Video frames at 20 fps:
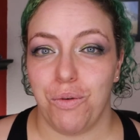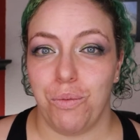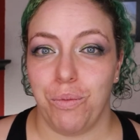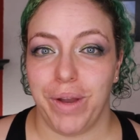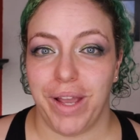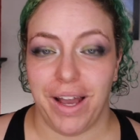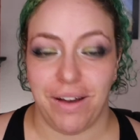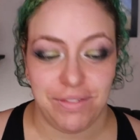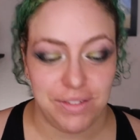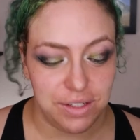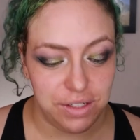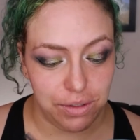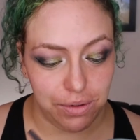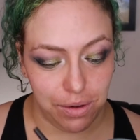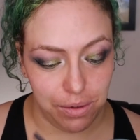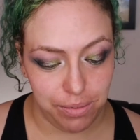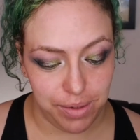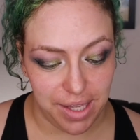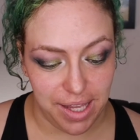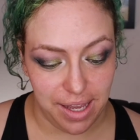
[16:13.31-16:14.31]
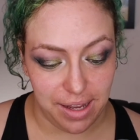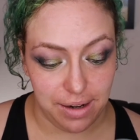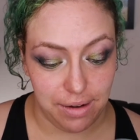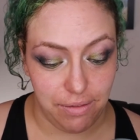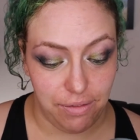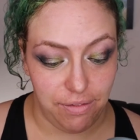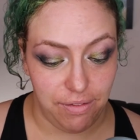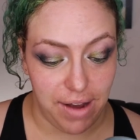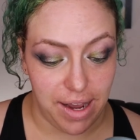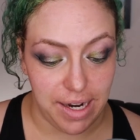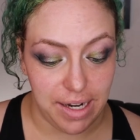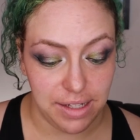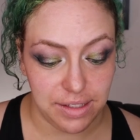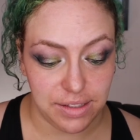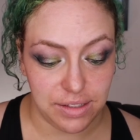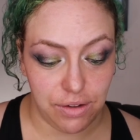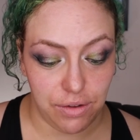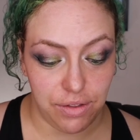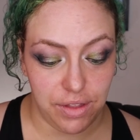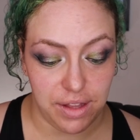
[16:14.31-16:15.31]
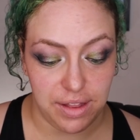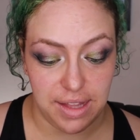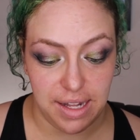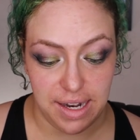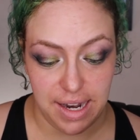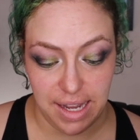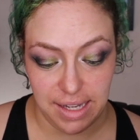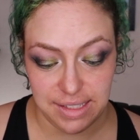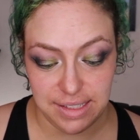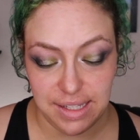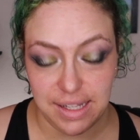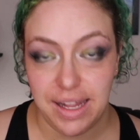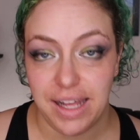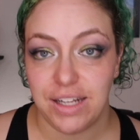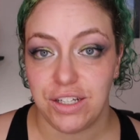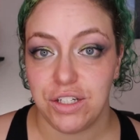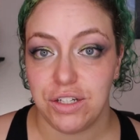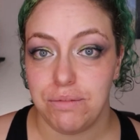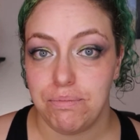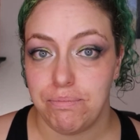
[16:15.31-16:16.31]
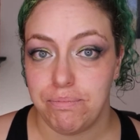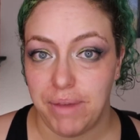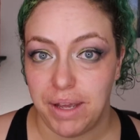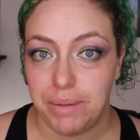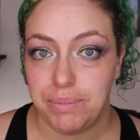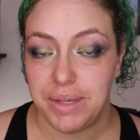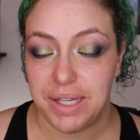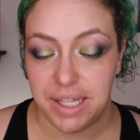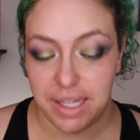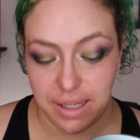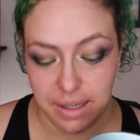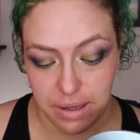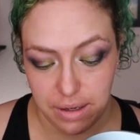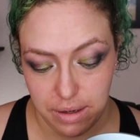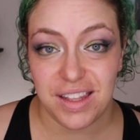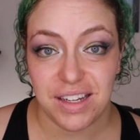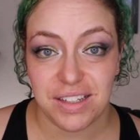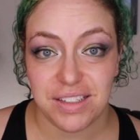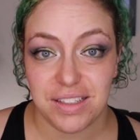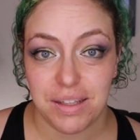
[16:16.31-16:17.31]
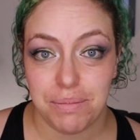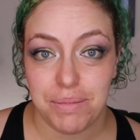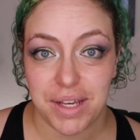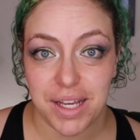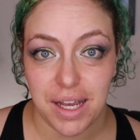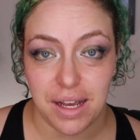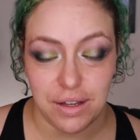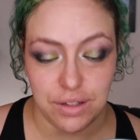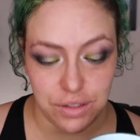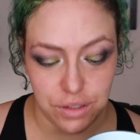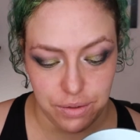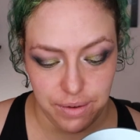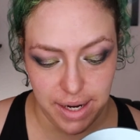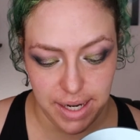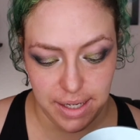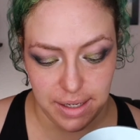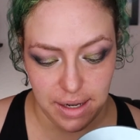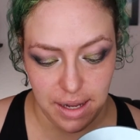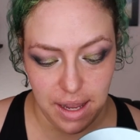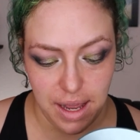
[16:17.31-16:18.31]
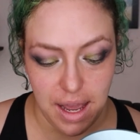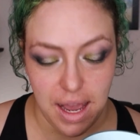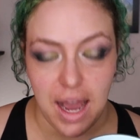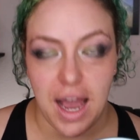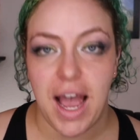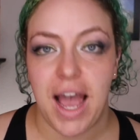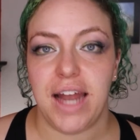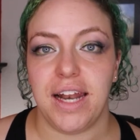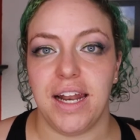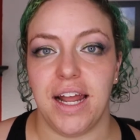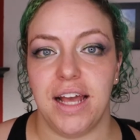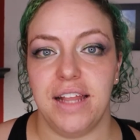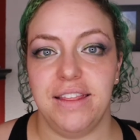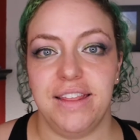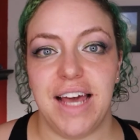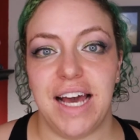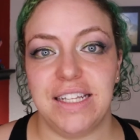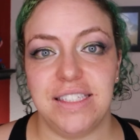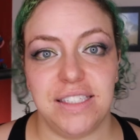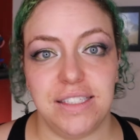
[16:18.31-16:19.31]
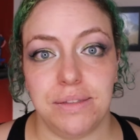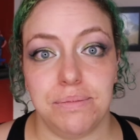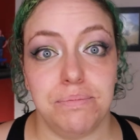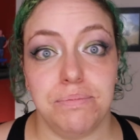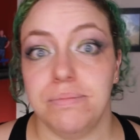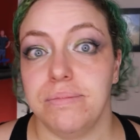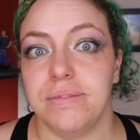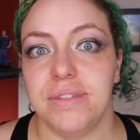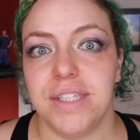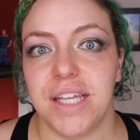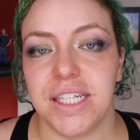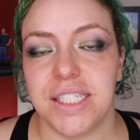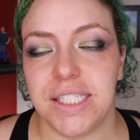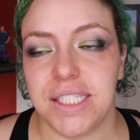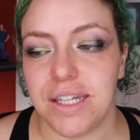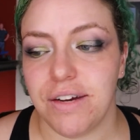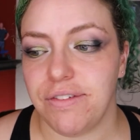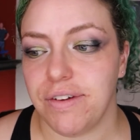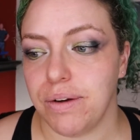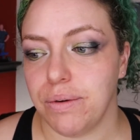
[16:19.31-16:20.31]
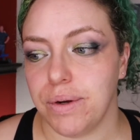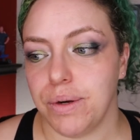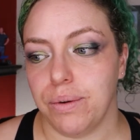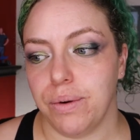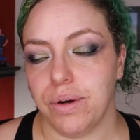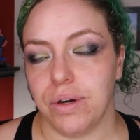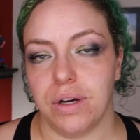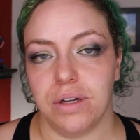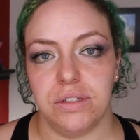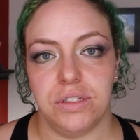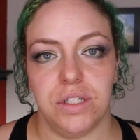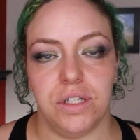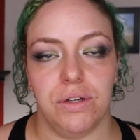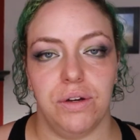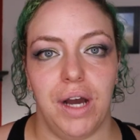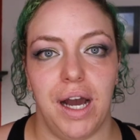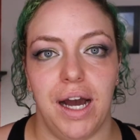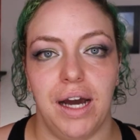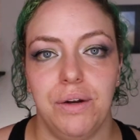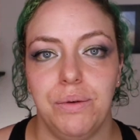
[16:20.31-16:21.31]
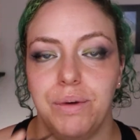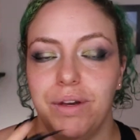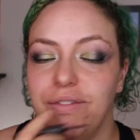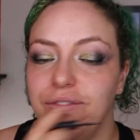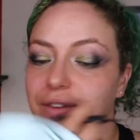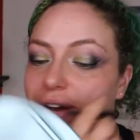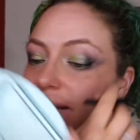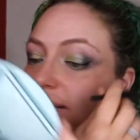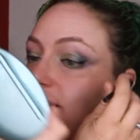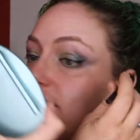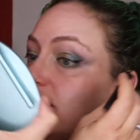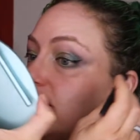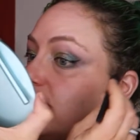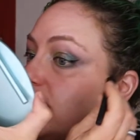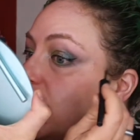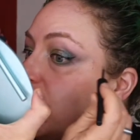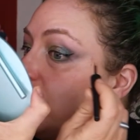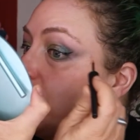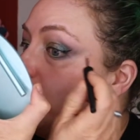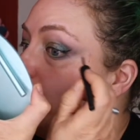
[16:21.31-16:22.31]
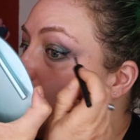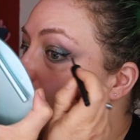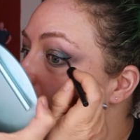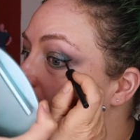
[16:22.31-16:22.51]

We have to do what we can to fight it so that the next election, maybe there's something else, right? And that's that's stuff I want to work on too. How do we fight this? How do we